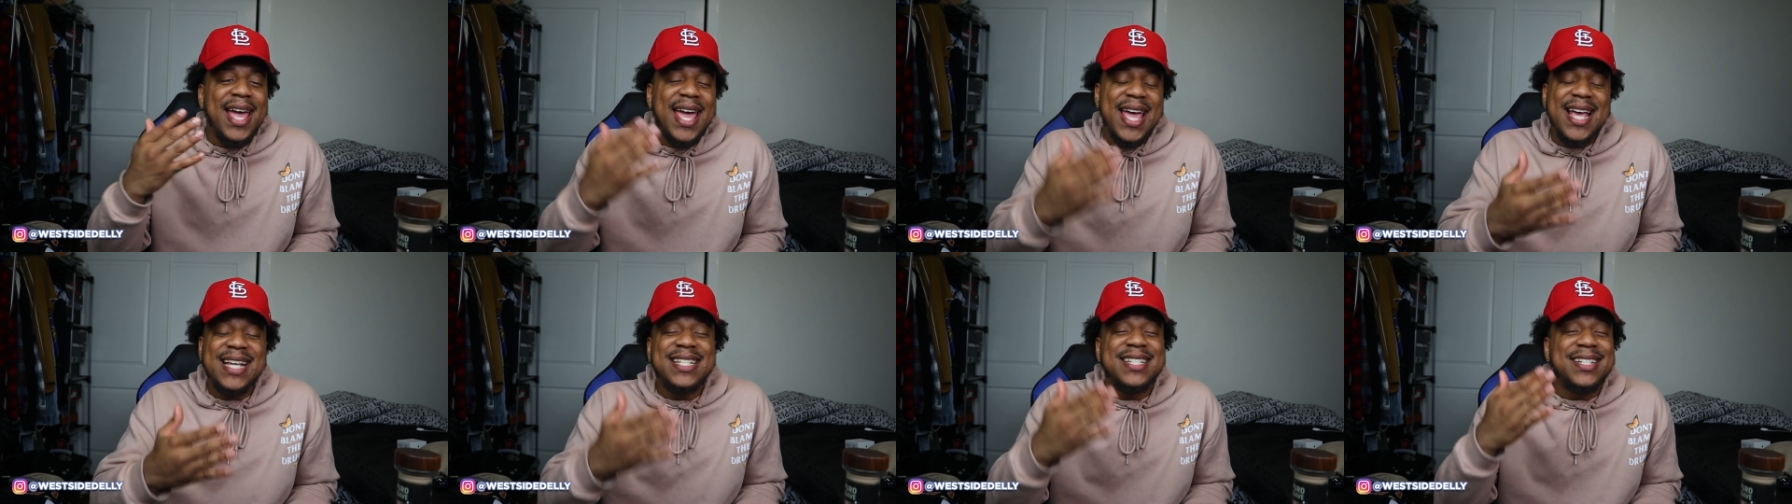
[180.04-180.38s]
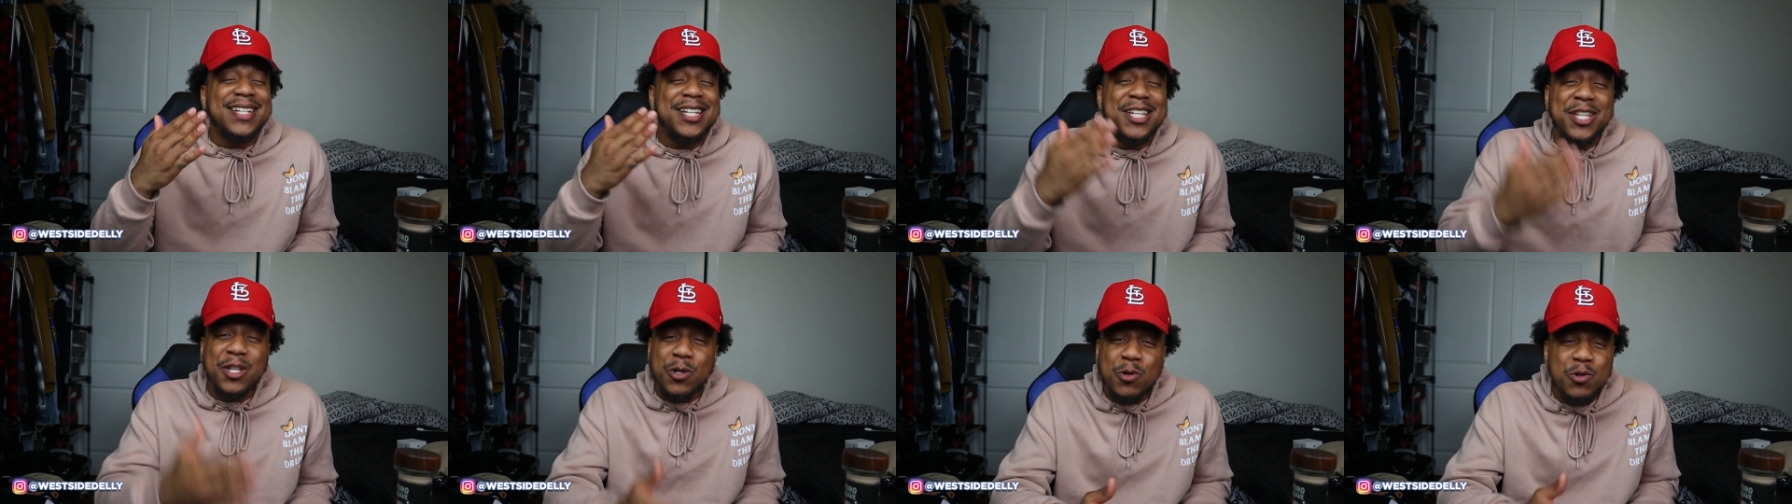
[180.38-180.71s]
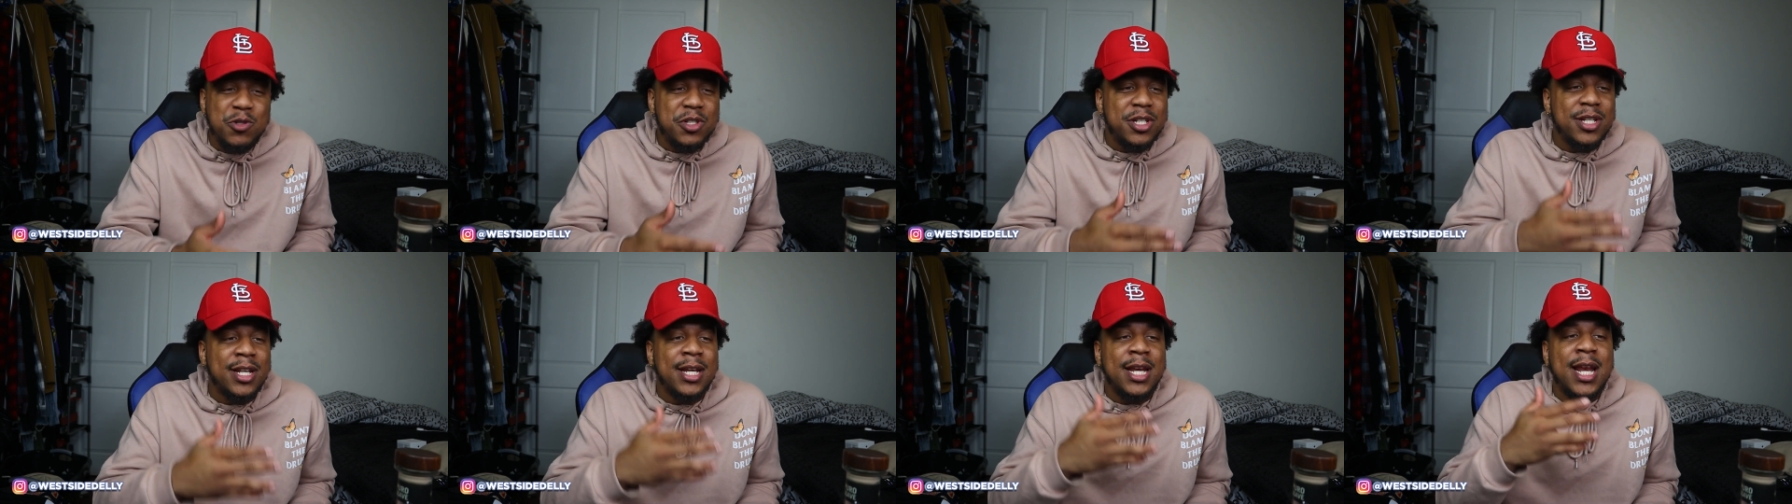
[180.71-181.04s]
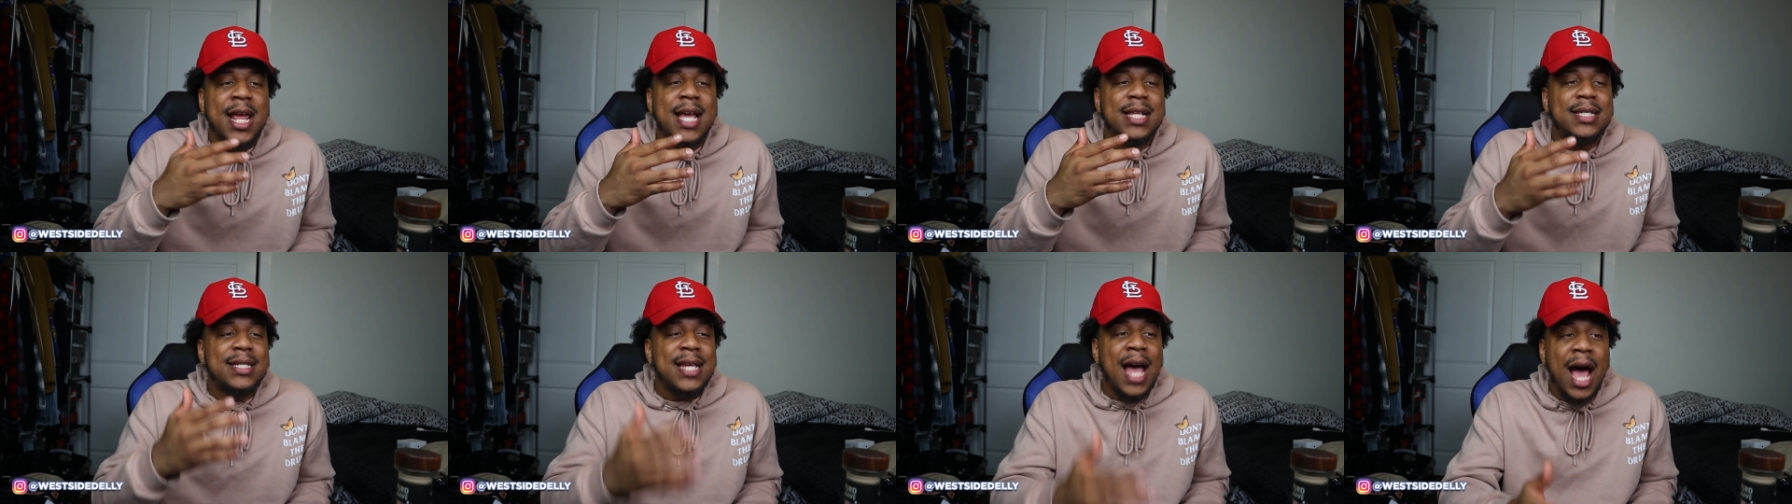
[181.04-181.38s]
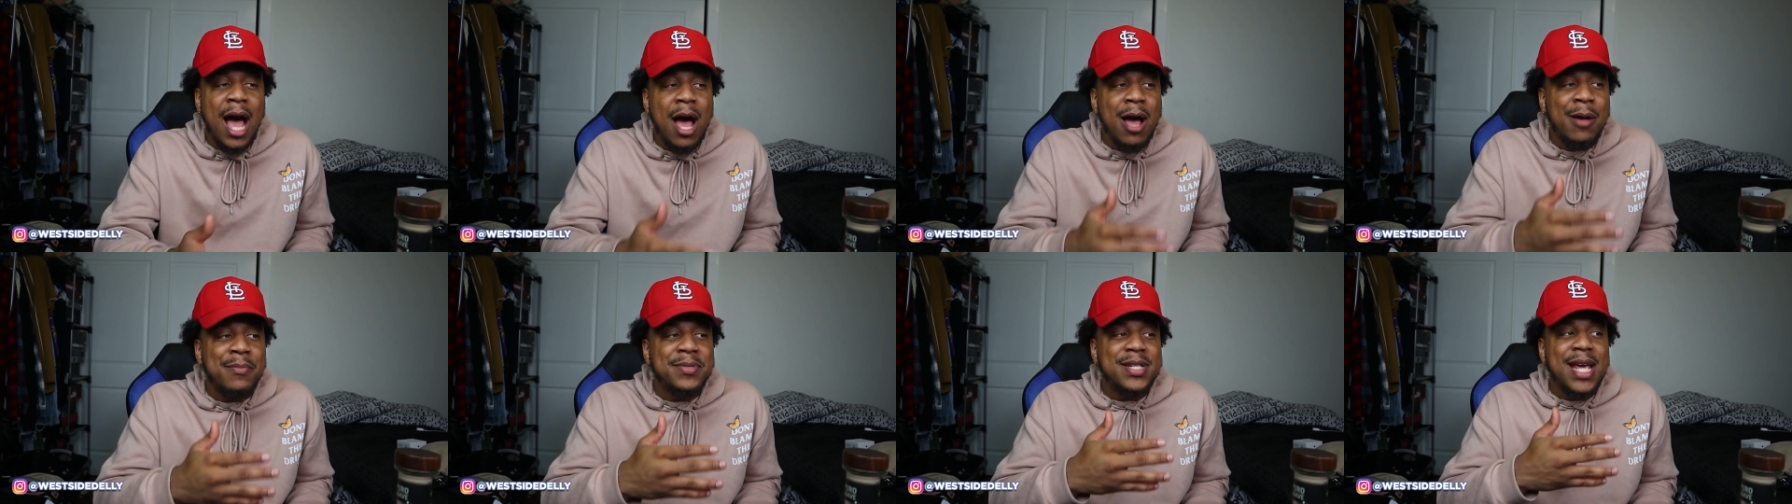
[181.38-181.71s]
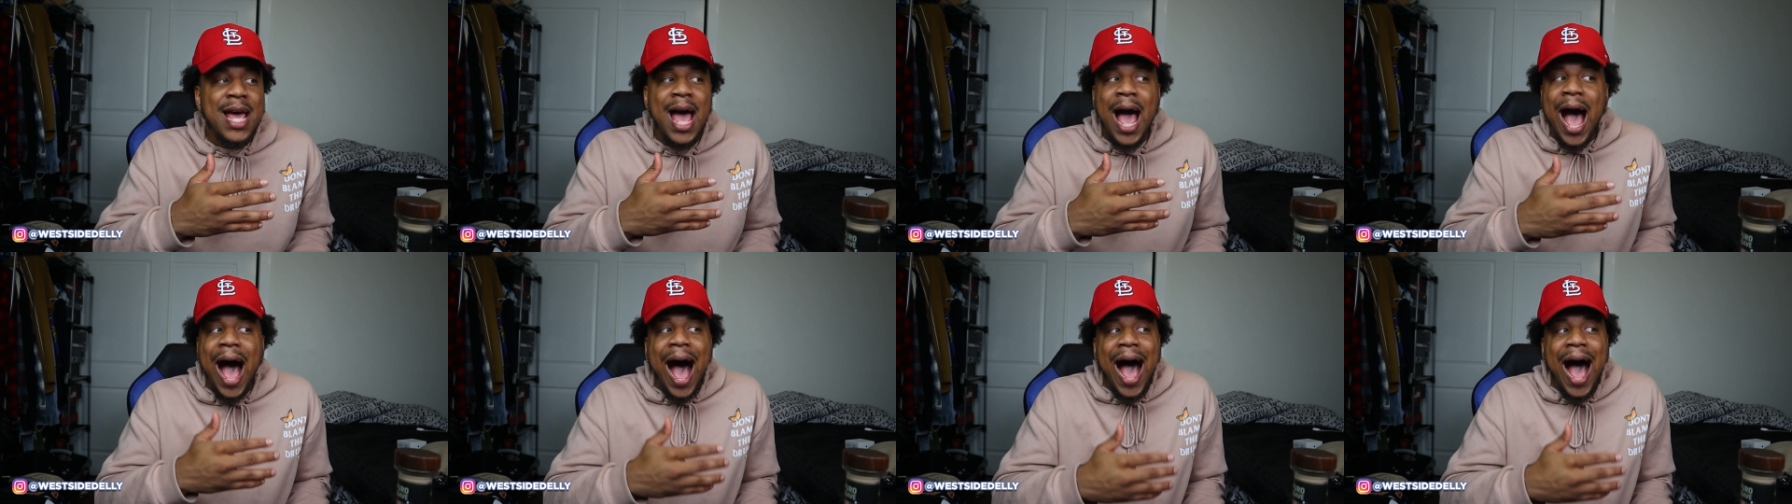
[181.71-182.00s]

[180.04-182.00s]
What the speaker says: the execution, and at times,